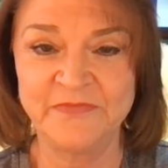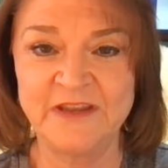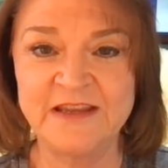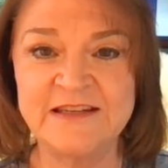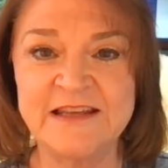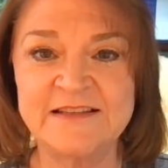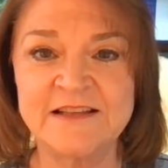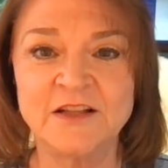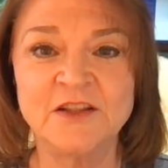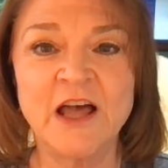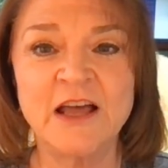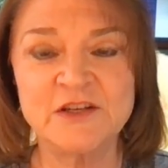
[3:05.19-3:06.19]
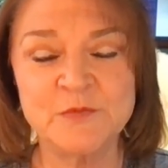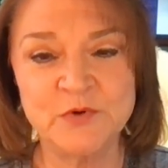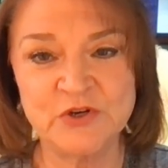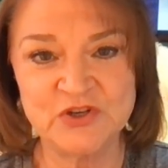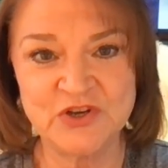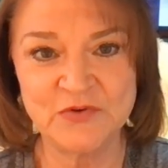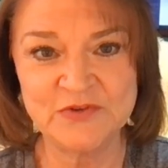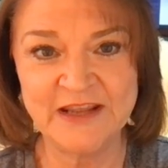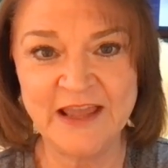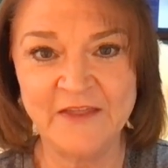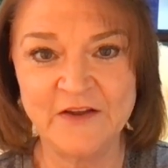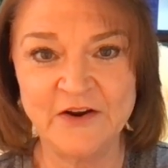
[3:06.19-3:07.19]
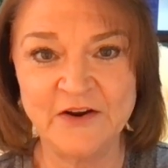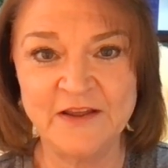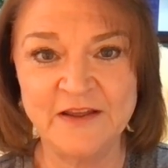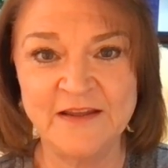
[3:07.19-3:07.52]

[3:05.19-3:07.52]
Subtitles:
It takes a lot to put a show together.